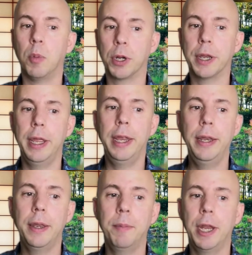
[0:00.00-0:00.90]
But
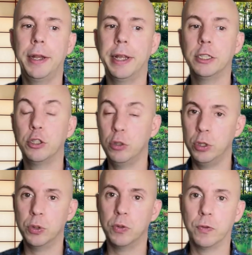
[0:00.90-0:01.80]
in the meditation
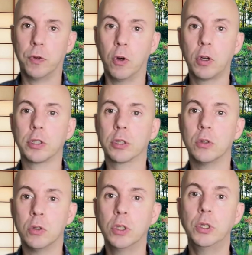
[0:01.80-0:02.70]
you focus
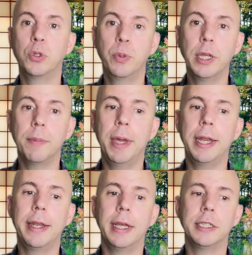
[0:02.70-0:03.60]
on doing the
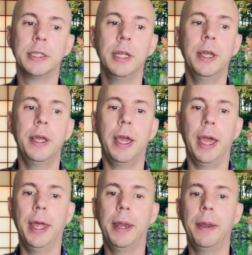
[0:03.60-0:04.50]
meditation,
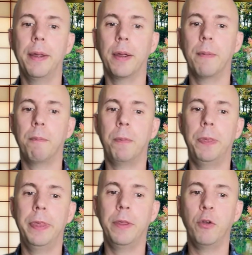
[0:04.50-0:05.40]
and
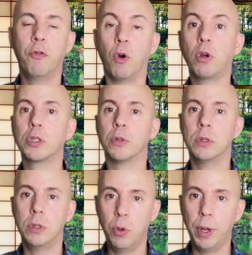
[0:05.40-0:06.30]
you focus
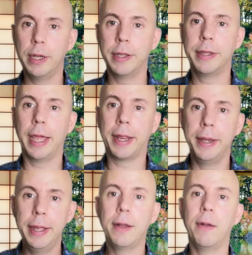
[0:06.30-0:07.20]
on doing the
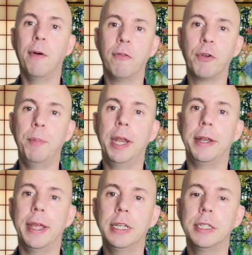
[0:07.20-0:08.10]
technique of the
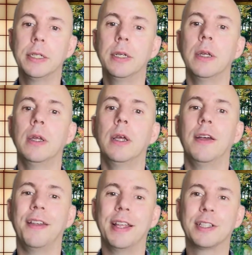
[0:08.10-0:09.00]
meditation
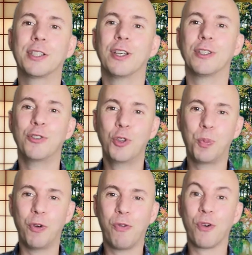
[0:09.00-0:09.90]
that's
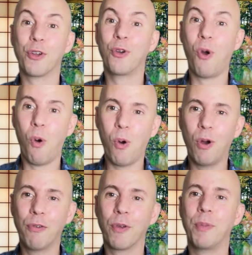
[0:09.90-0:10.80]
suitable for the goal
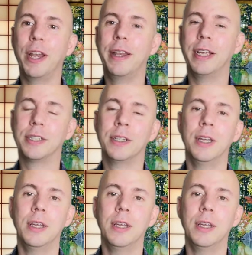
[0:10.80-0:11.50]
of your meditation